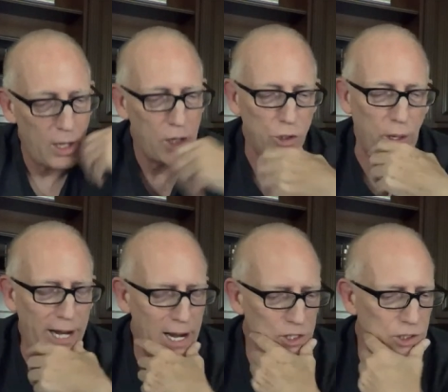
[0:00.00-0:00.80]
So I
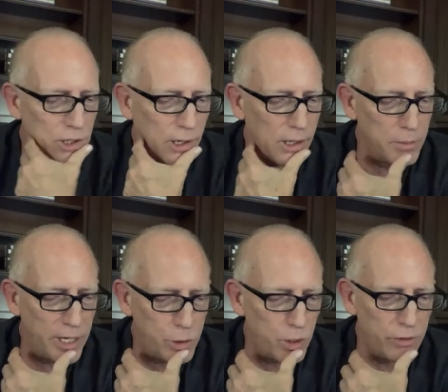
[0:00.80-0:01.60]
asked uh,
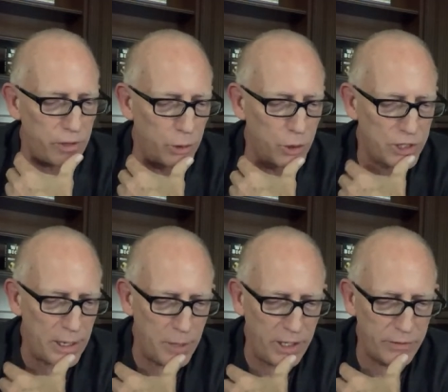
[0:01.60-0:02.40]
my Twitter followers, how
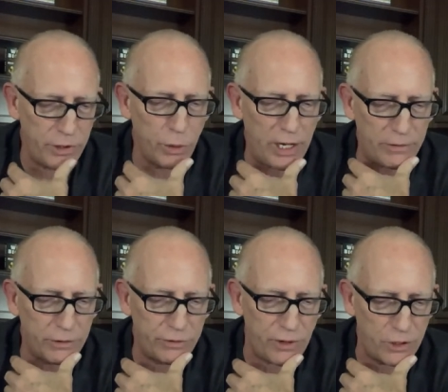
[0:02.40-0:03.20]
many of you have a
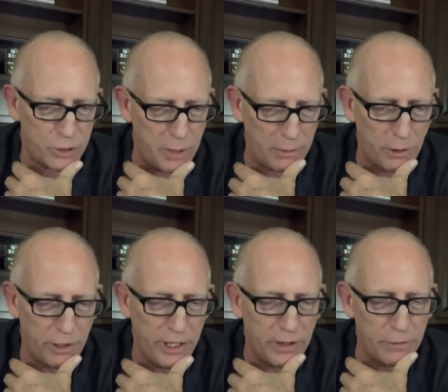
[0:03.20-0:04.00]
false
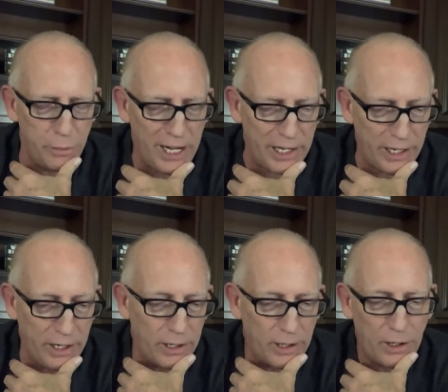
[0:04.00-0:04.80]
memory of me
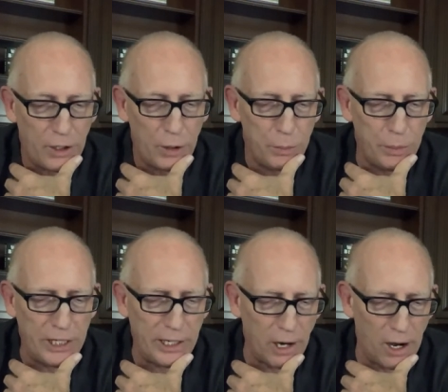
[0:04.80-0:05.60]

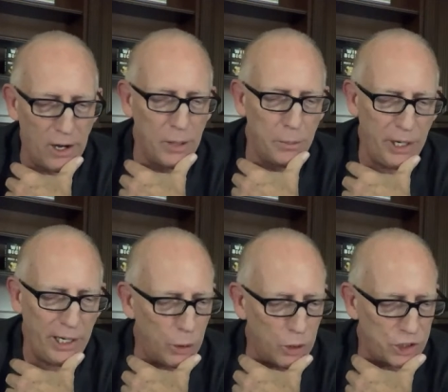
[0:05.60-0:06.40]
being
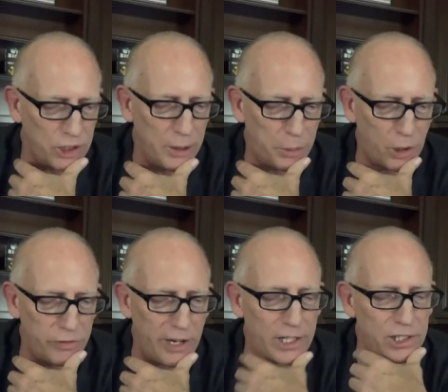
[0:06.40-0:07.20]
unambiguously
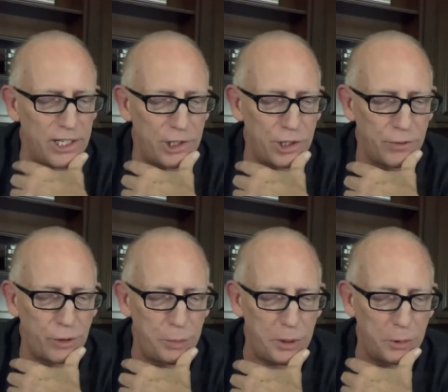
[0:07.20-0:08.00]
pro-vaccination
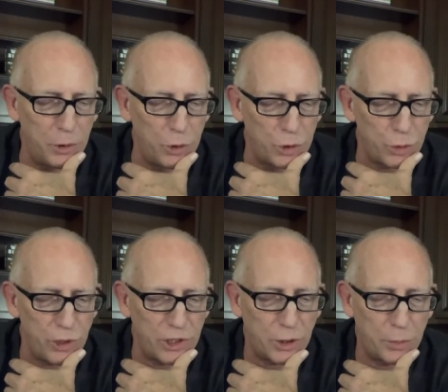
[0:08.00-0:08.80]
for people whose
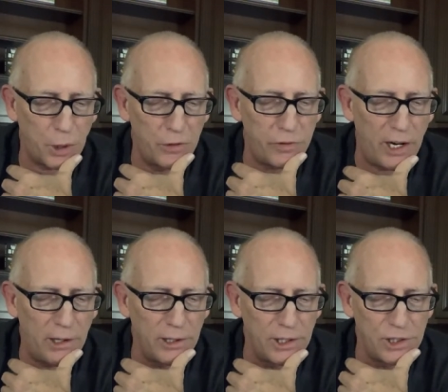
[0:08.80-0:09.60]
risk
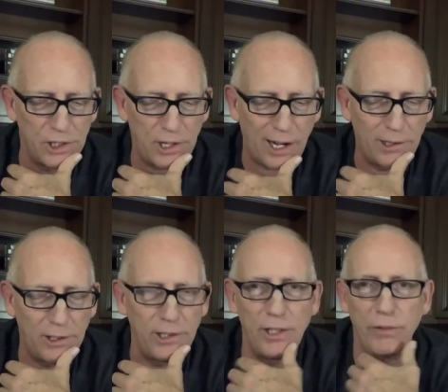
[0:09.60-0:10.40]
profile is
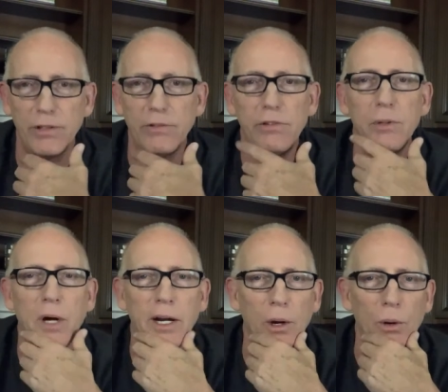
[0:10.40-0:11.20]
entirely different from
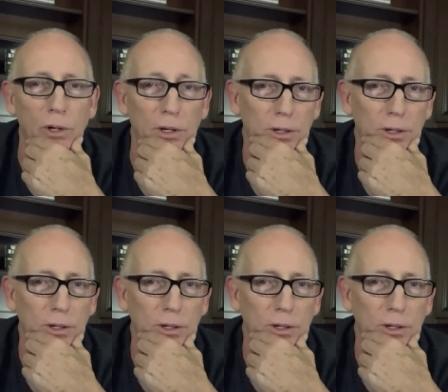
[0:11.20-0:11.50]
my own?